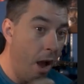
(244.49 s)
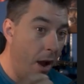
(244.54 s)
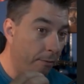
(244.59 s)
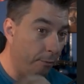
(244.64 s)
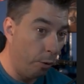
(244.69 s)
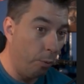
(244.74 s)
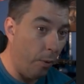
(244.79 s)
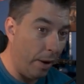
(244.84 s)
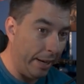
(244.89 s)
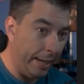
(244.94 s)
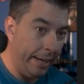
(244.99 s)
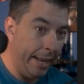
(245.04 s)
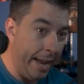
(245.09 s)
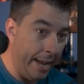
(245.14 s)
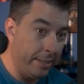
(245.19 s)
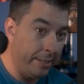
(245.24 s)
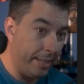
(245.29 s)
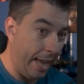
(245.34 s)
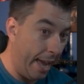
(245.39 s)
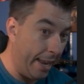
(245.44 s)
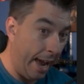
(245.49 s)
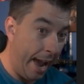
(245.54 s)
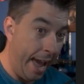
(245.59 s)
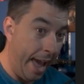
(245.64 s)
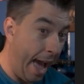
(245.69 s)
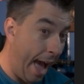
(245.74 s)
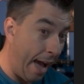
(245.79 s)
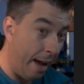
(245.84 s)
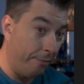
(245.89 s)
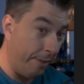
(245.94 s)
for what it is and I
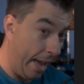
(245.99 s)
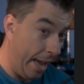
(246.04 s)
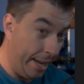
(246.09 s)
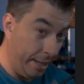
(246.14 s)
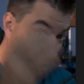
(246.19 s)
have a